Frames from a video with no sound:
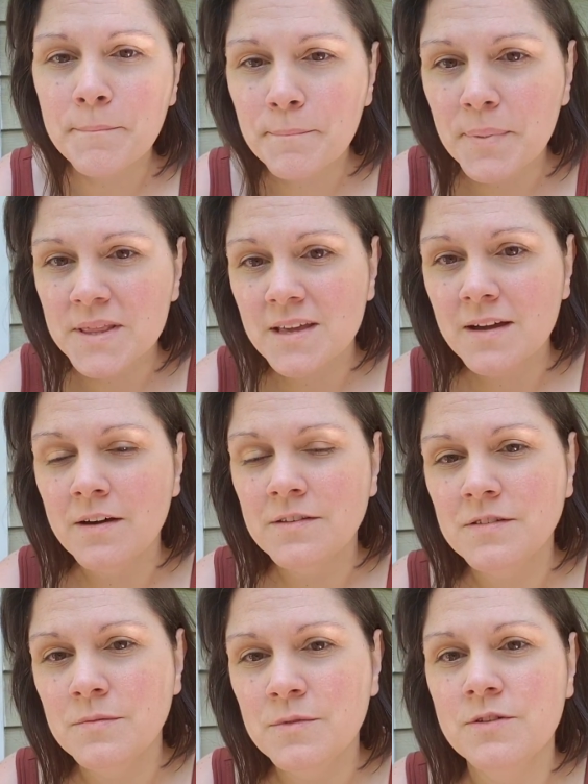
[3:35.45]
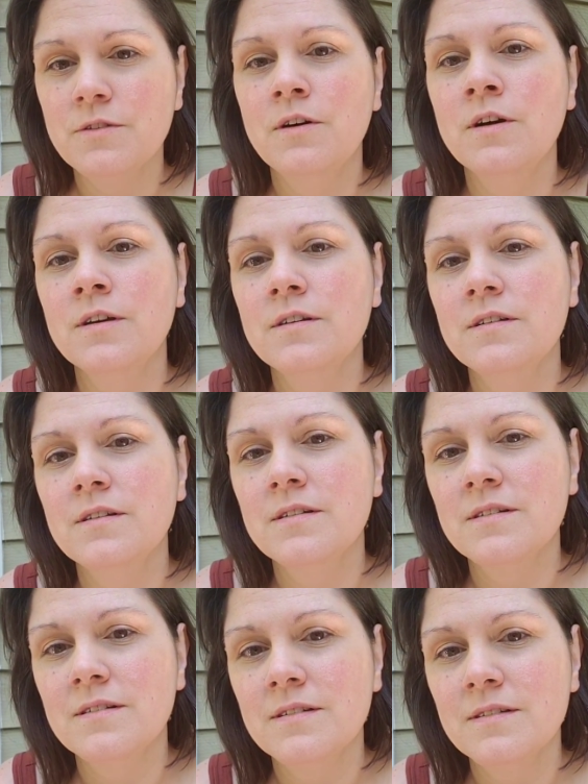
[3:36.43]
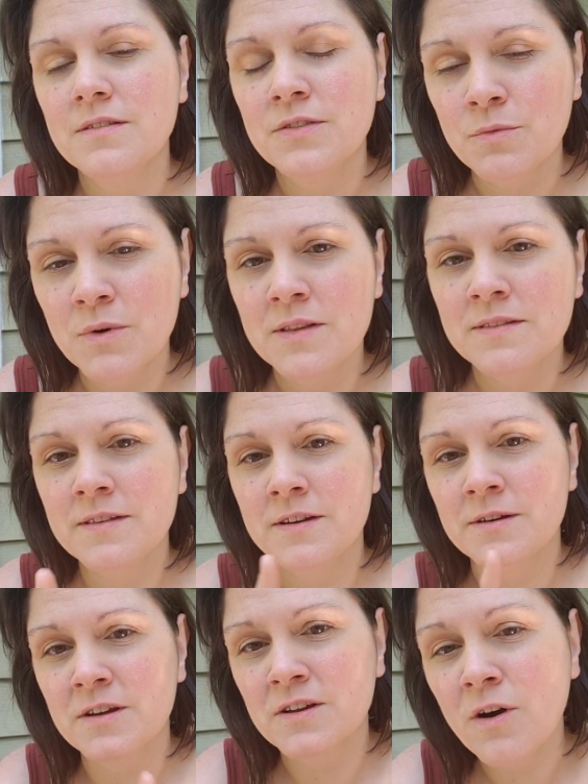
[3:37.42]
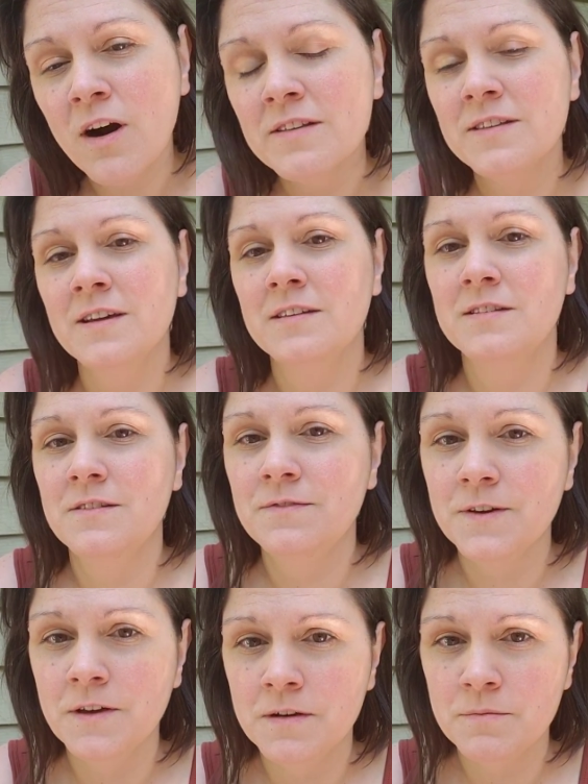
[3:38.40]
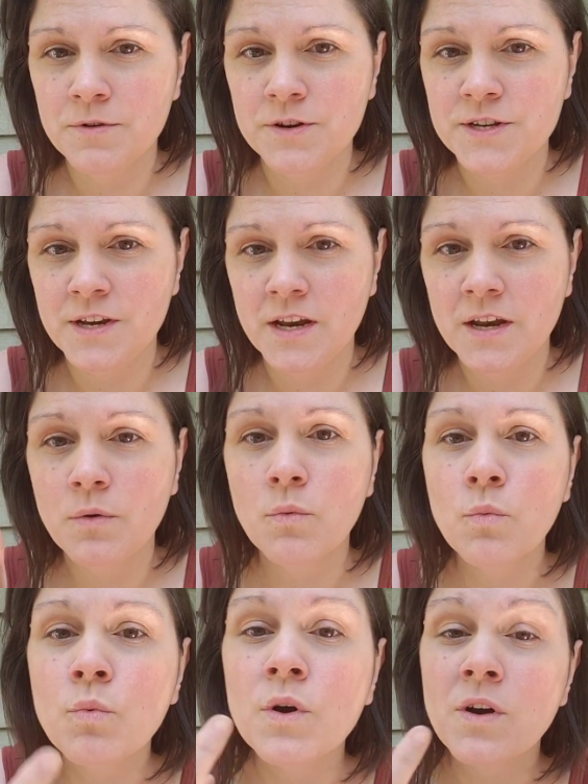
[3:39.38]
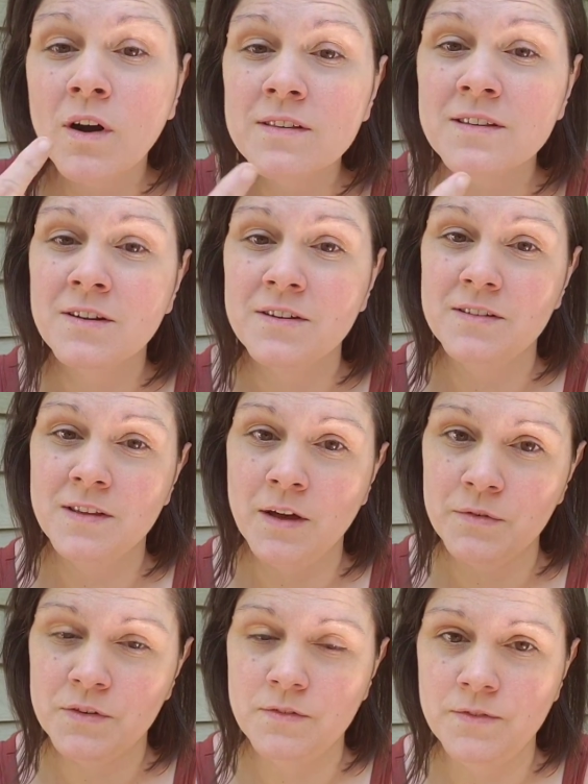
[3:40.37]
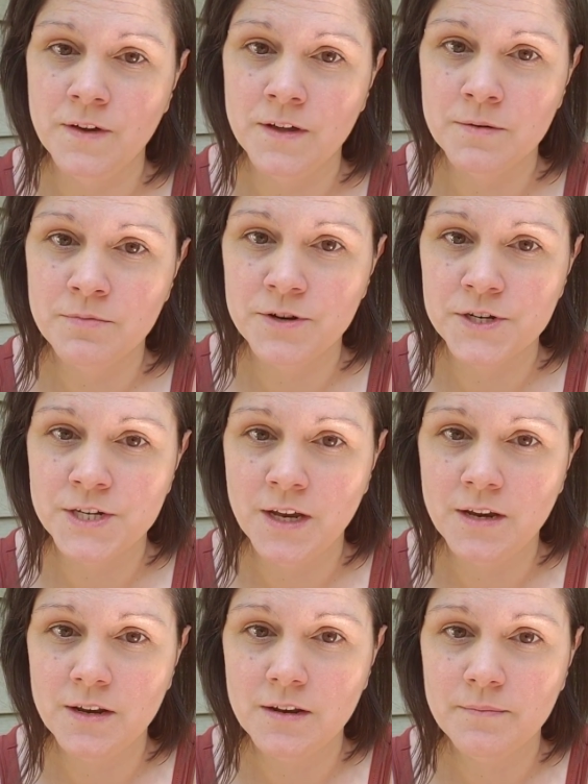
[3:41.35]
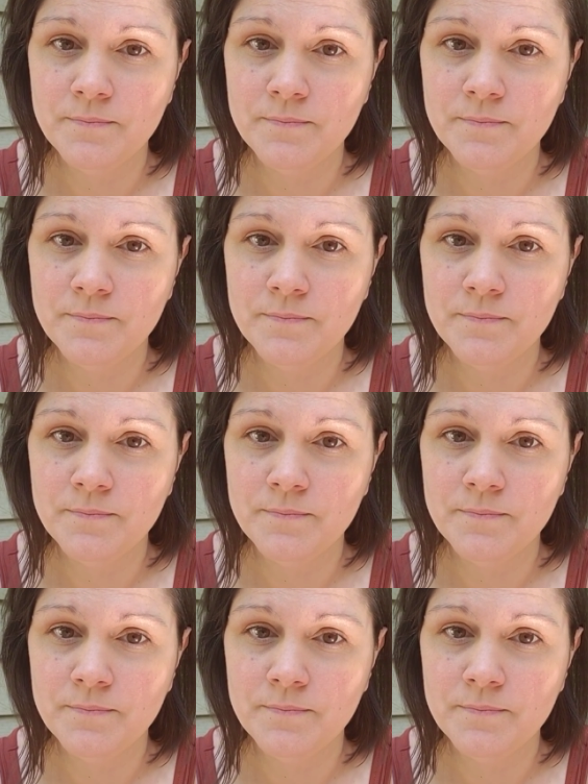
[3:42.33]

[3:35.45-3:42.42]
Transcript: But the customers aren't the ones that are causing us to feel unappreciated. We're causing ourselves to feel unappreciated.